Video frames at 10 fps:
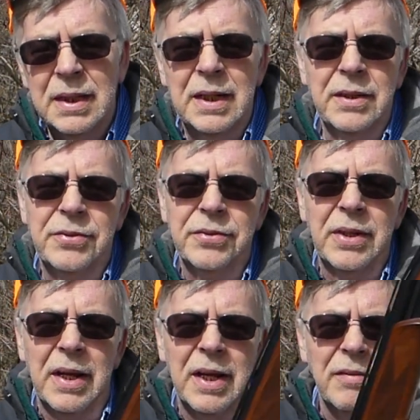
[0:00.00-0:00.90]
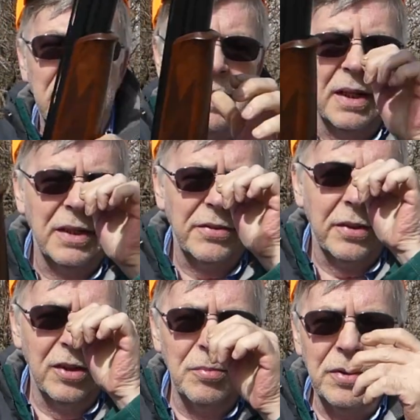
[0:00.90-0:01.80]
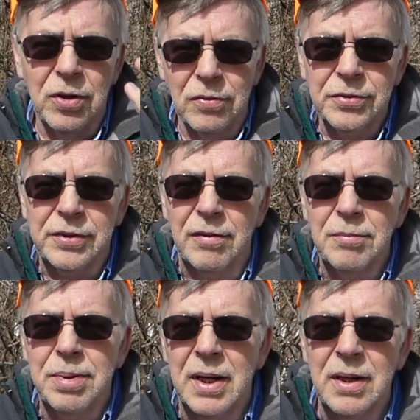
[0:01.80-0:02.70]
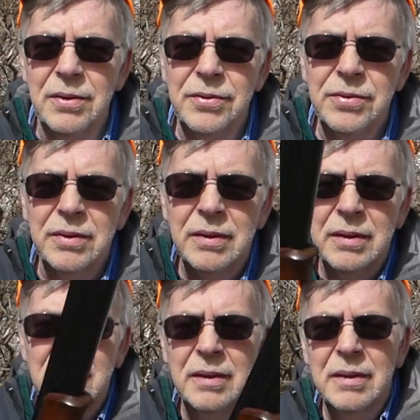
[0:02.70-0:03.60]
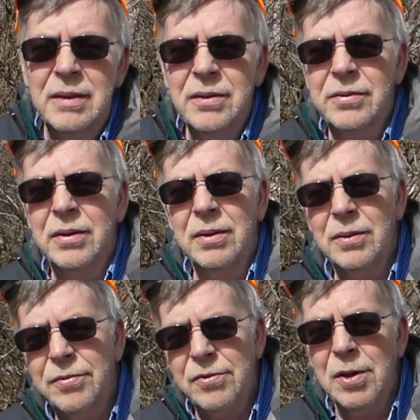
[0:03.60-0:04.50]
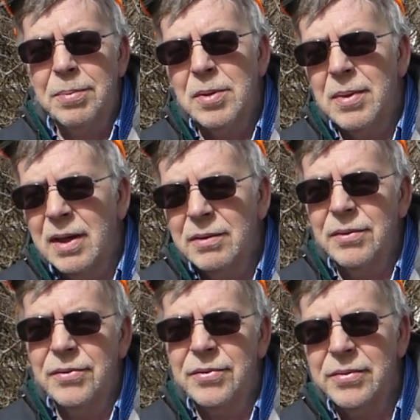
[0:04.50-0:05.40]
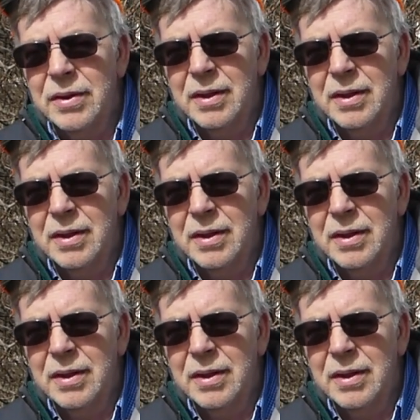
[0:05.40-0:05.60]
And this is not a heavy gun. It's a little bit over 7 pounds. So if you're up in the mountains